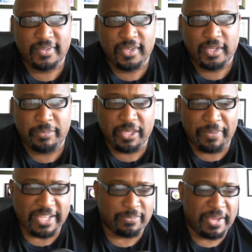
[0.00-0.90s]
Let me get
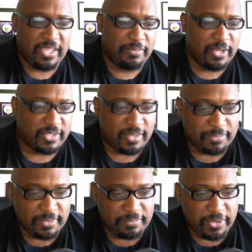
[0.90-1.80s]
back to my email.
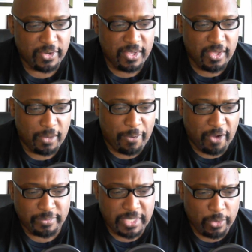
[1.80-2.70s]
Something better. Apart
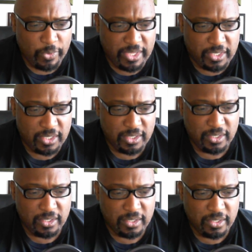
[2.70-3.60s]
from Tariq
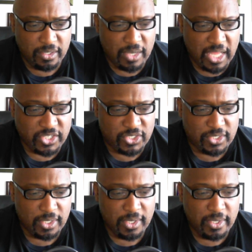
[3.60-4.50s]

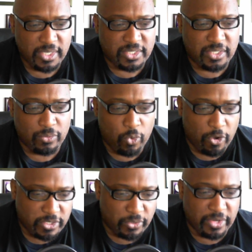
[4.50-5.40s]
Nash, the
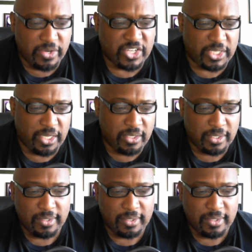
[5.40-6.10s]
words go to Nasheed,